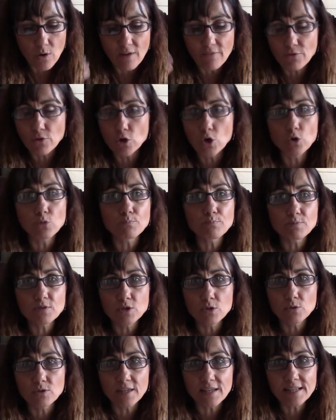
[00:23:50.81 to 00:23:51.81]
If you don't
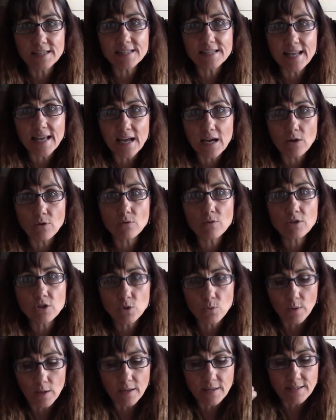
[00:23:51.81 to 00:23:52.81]
do things now,
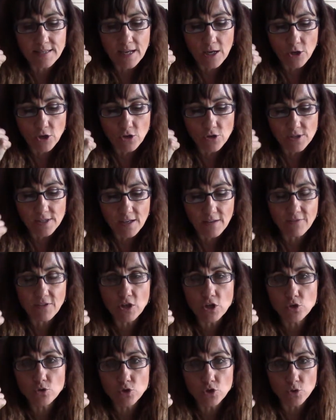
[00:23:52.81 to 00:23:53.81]
you want to tell yourself
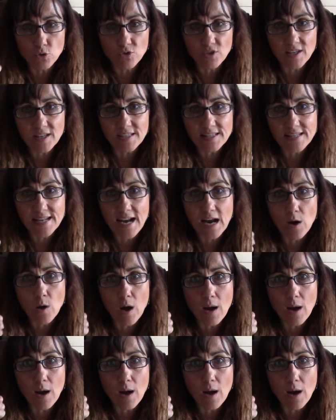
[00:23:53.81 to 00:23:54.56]
that you do things now.